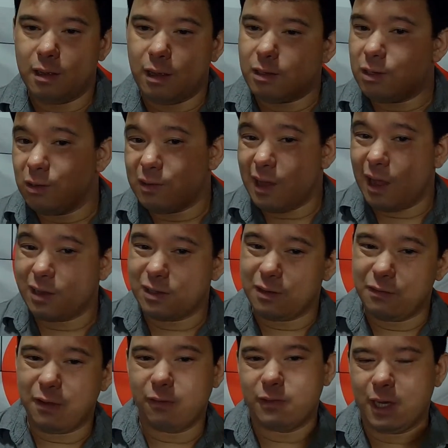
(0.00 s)

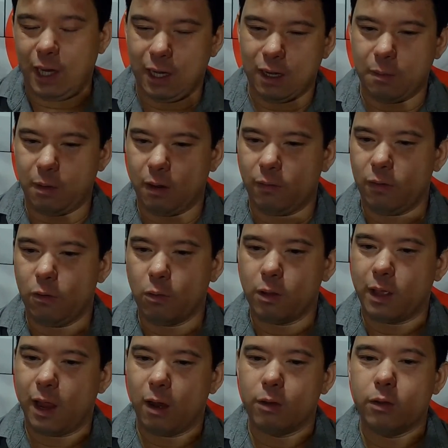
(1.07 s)
2015. I mean, if you were
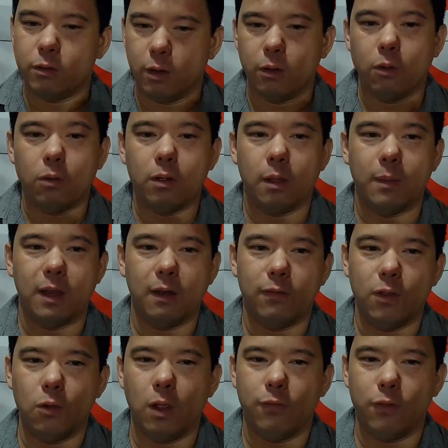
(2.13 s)
there, you knew. I mean, if
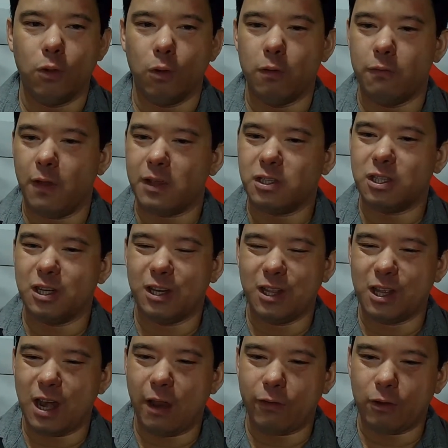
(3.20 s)
you're invested in
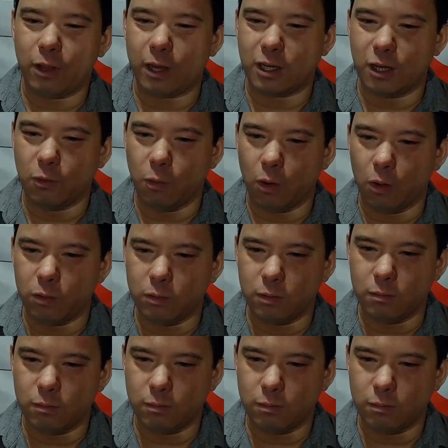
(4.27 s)
the knife collecting world,